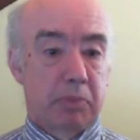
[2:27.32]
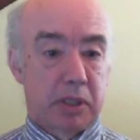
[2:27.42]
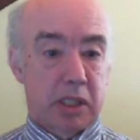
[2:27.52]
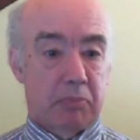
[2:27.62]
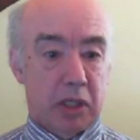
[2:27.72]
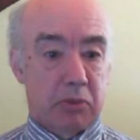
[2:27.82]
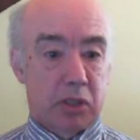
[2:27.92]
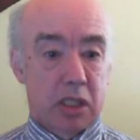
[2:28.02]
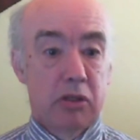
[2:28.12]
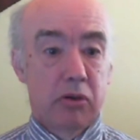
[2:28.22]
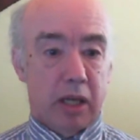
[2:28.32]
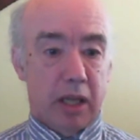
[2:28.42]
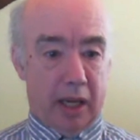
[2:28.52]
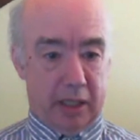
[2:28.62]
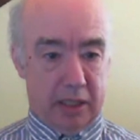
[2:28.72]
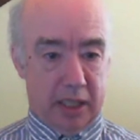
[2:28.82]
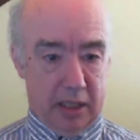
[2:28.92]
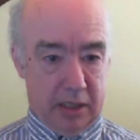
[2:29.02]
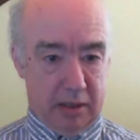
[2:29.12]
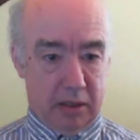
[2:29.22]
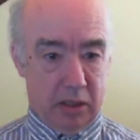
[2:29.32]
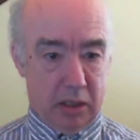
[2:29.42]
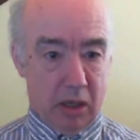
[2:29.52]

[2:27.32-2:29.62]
sometimes just looking at it, just